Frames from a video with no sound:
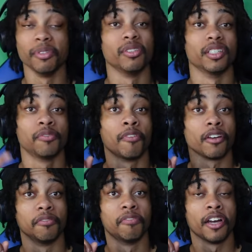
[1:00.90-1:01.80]
music is
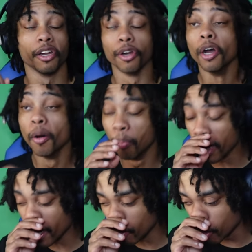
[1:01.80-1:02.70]
fucking fire.
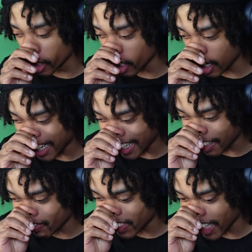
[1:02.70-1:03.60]
But we're
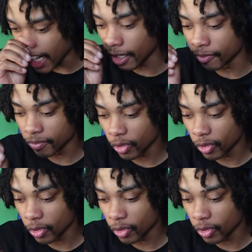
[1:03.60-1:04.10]
um yeah,